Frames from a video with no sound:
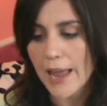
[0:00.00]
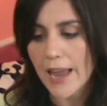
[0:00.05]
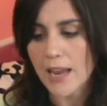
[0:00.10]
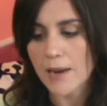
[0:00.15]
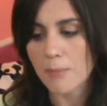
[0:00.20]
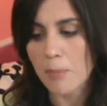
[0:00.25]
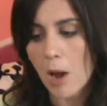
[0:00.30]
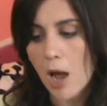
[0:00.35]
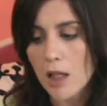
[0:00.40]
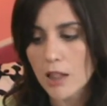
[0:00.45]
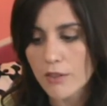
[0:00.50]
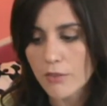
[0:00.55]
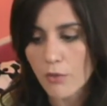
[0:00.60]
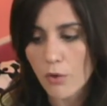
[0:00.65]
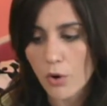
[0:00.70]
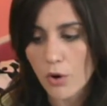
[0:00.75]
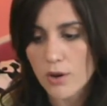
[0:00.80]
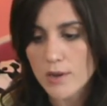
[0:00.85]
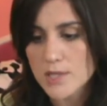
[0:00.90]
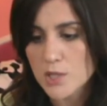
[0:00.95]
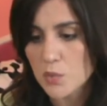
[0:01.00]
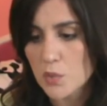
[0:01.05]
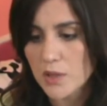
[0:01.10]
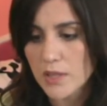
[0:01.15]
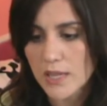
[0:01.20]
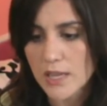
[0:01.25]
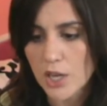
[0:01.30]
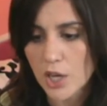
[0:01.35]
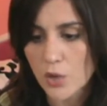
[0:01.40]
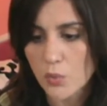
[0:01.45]
and Polyvore is a
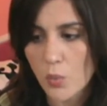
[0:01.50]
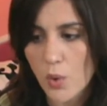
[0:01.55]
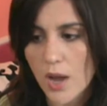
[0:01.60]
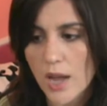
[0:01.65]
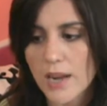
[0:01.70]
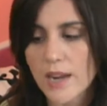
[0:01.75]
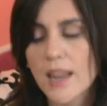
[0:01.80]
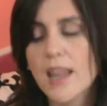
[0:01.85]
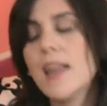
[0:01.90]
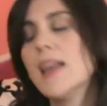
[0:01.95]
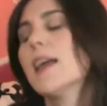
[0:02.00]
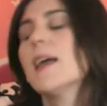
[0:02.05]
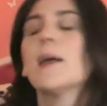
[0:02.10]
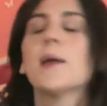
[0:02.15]
really good one.